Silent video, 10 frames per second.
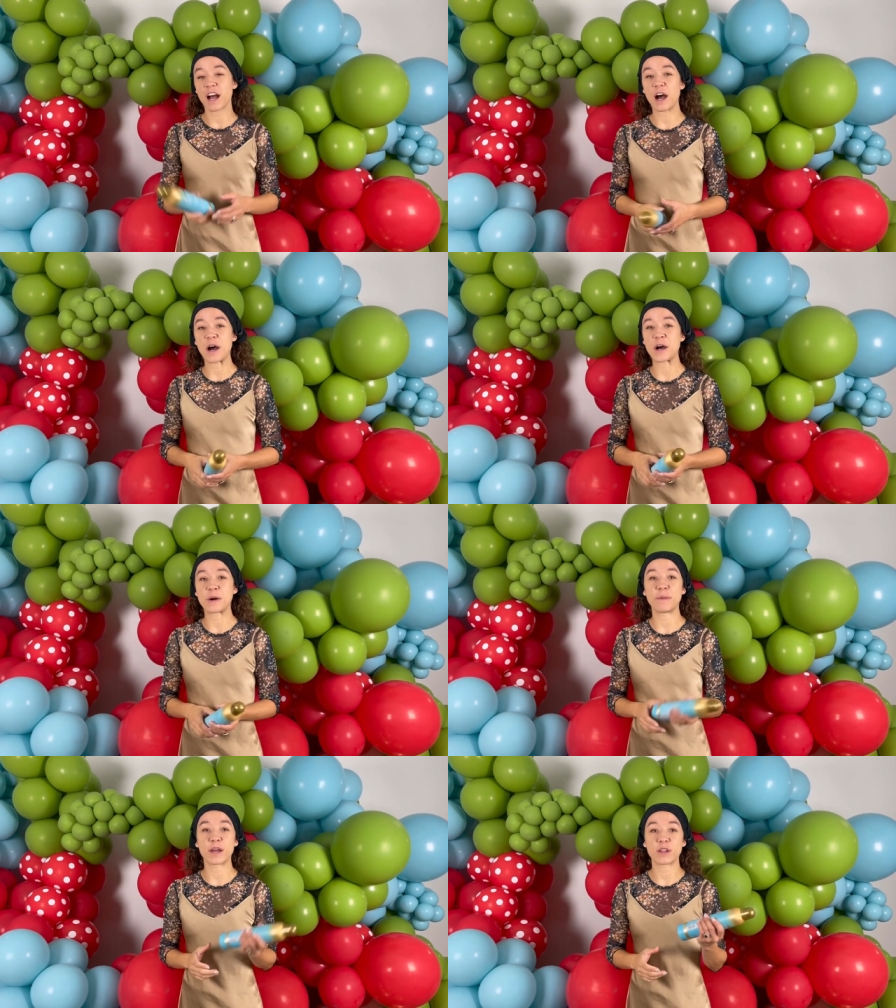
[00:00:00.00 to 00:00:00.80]

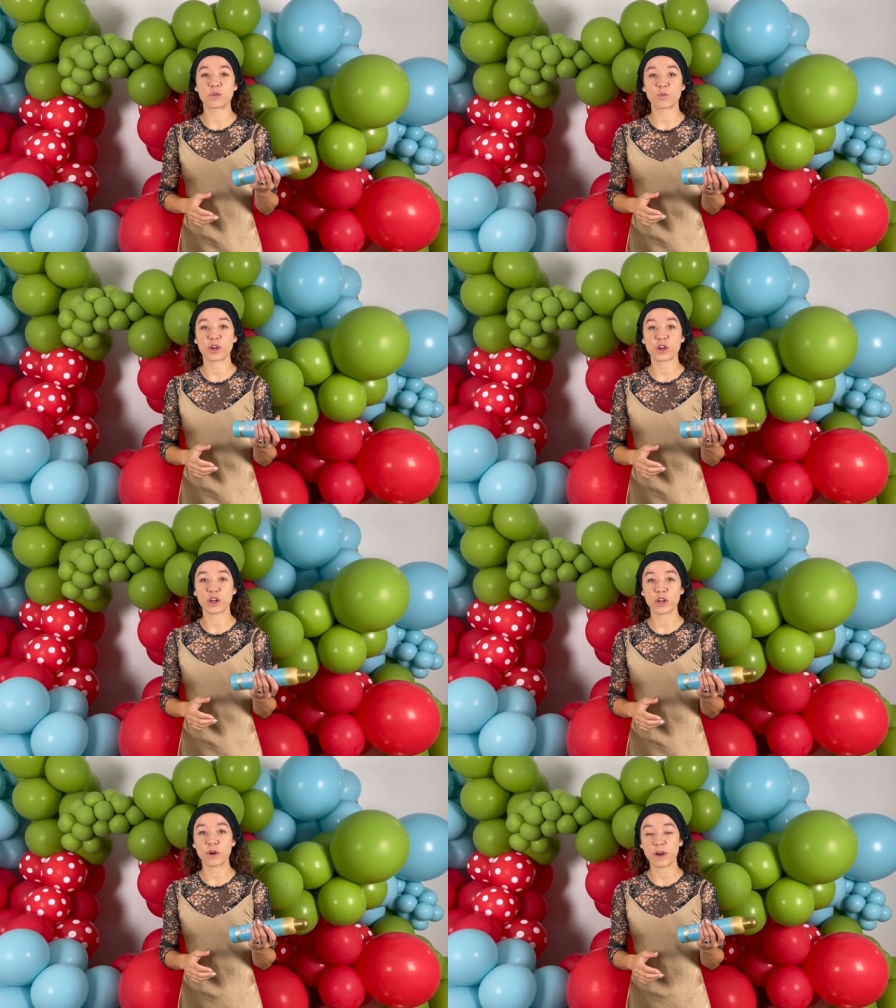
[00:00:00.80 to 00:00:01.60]
Um, and we are gonna
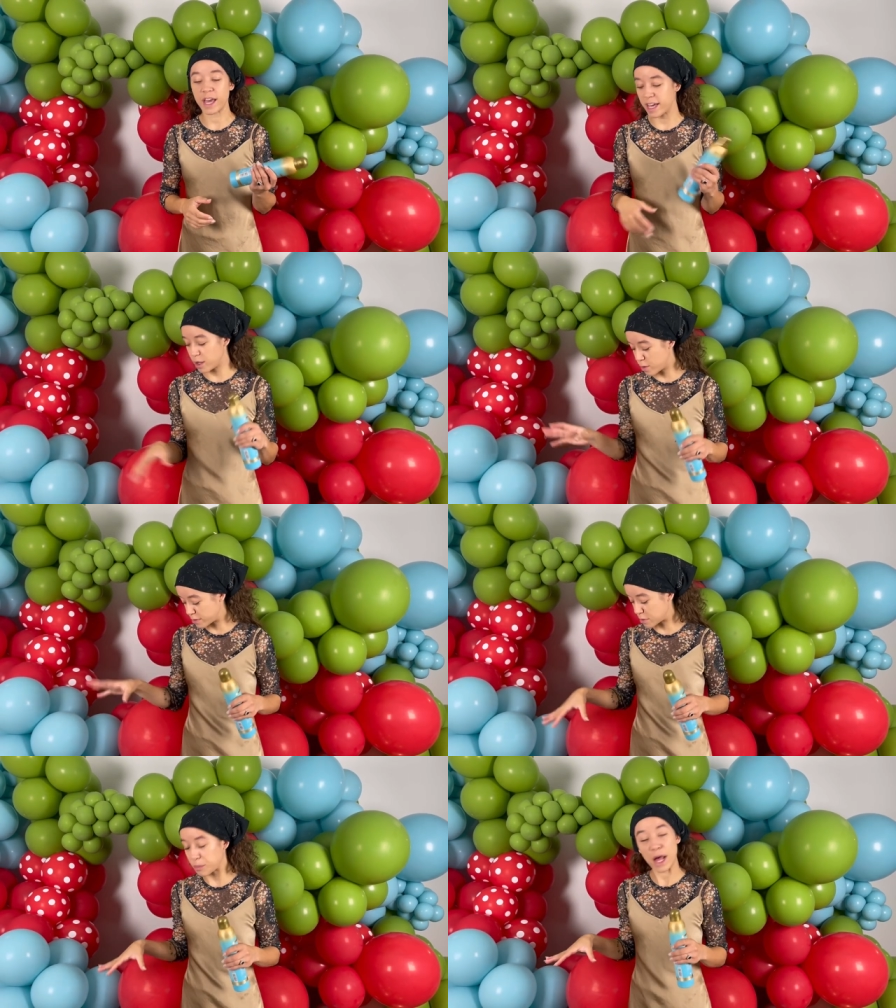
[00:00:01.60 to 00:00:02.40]
go ahead, we have
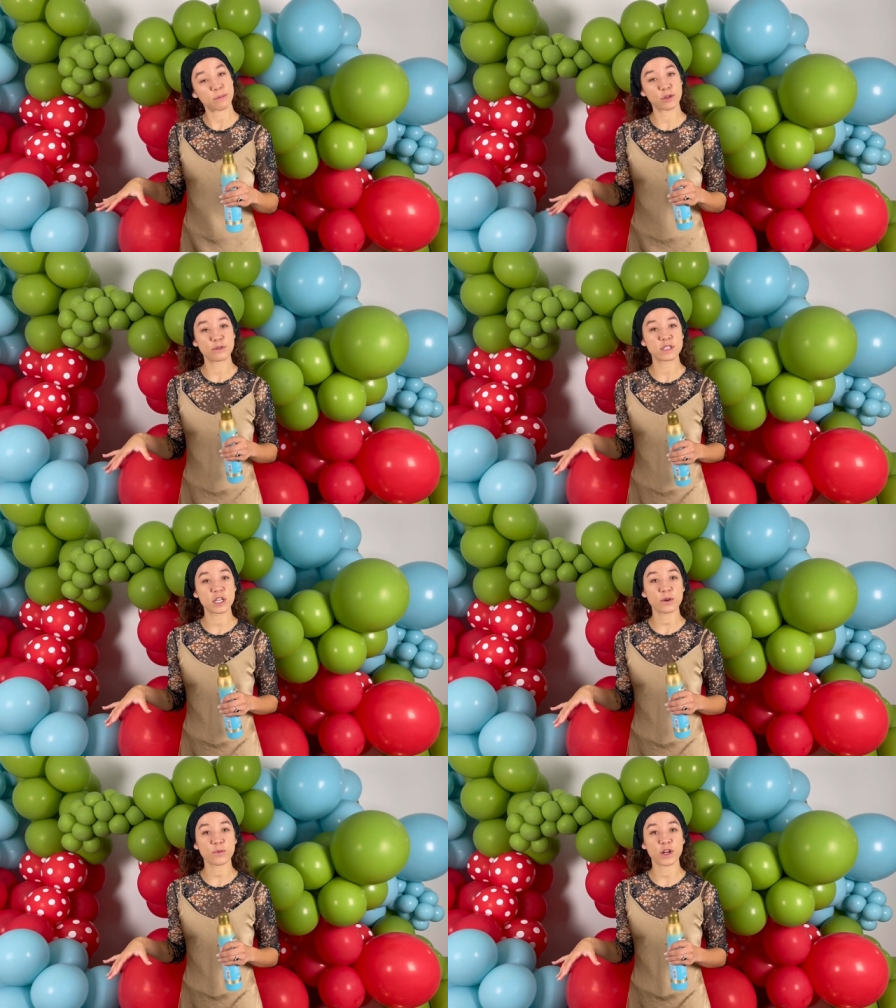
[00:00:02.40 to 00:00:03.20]
some black balloons
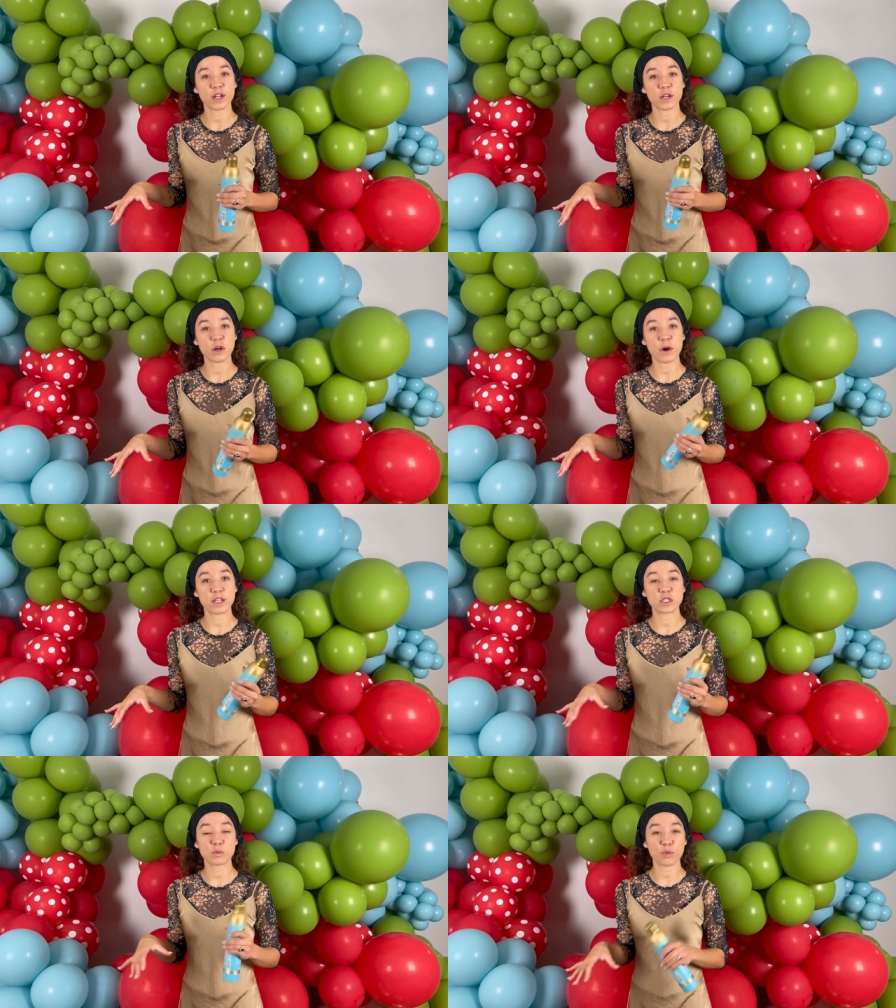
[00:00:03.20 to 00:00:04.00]
here. We're gonna go ahead
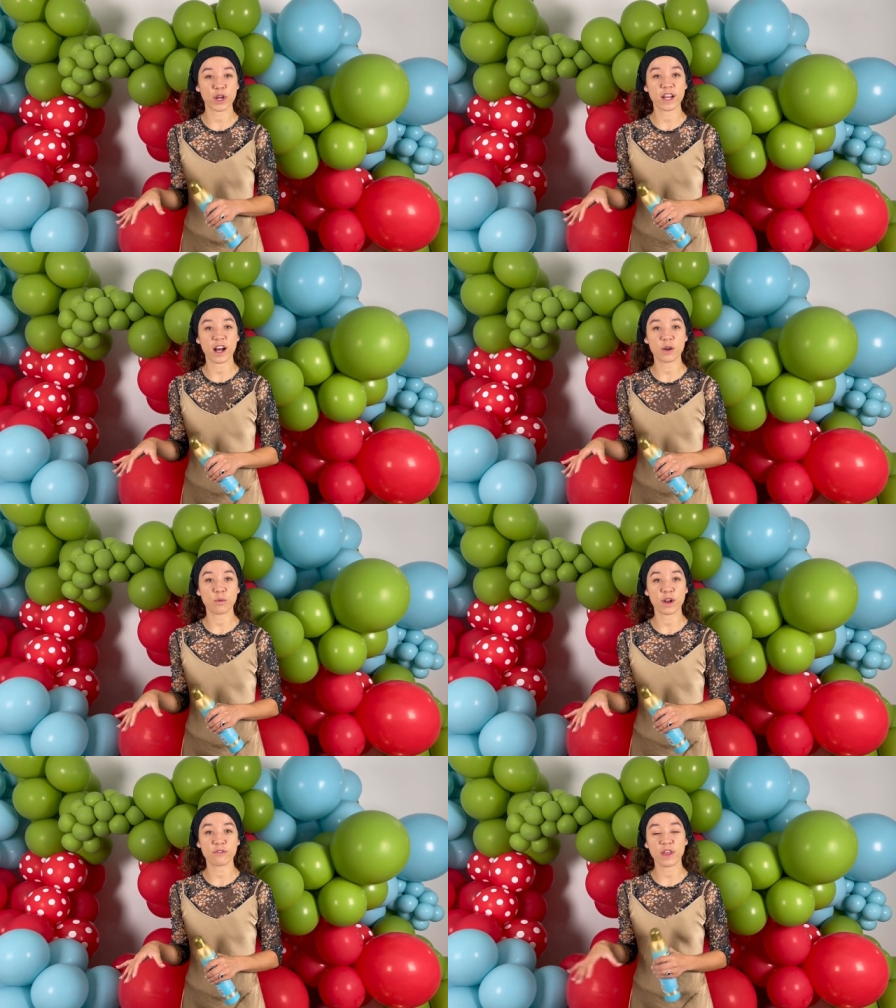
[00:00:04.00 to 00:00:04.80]
and spray on
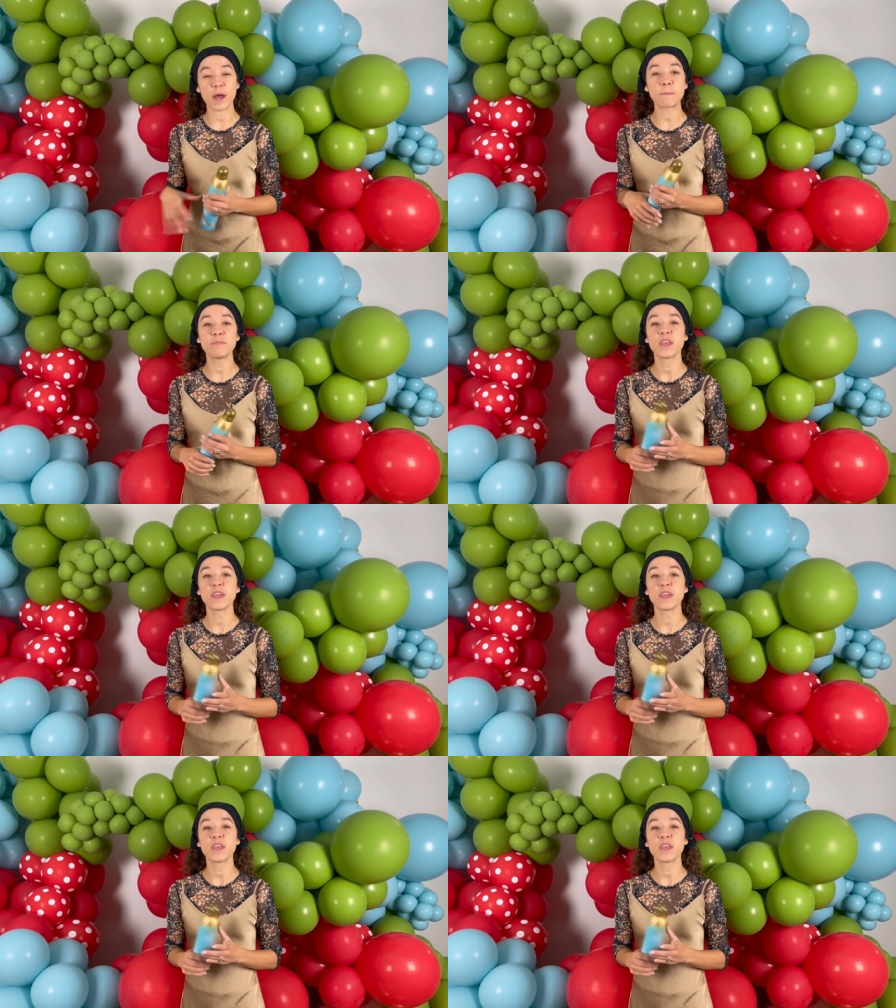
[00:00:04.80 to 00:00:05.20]
one of them